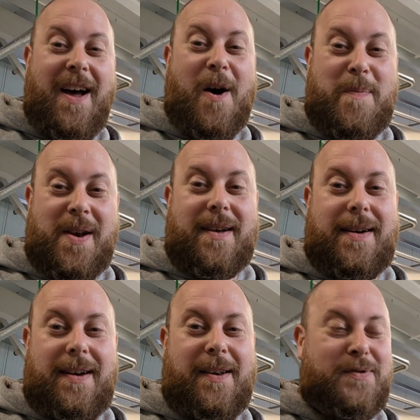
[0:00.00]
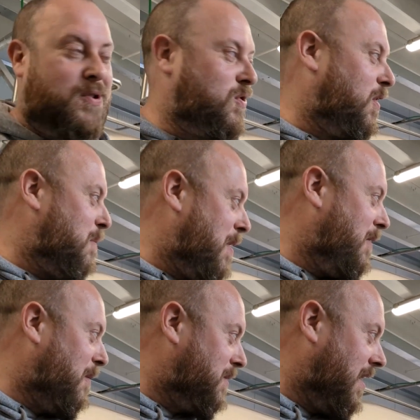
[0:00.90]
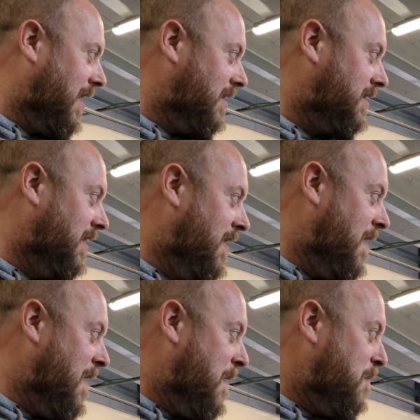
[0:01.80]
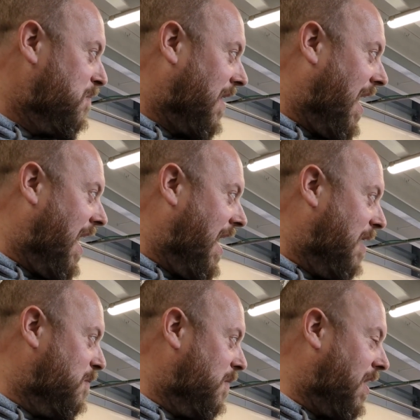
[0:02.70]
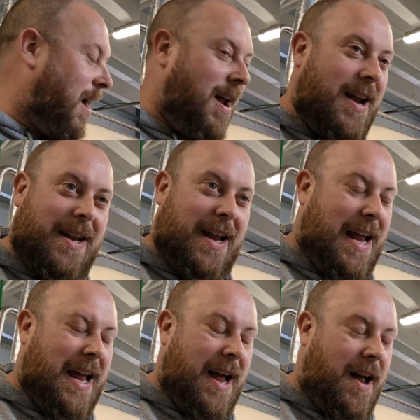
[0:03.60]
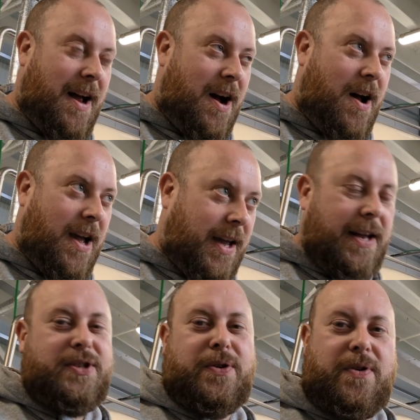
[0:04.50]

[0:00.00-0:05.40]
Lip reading: I've been lucky enough to try the beer upstairs, and I kid you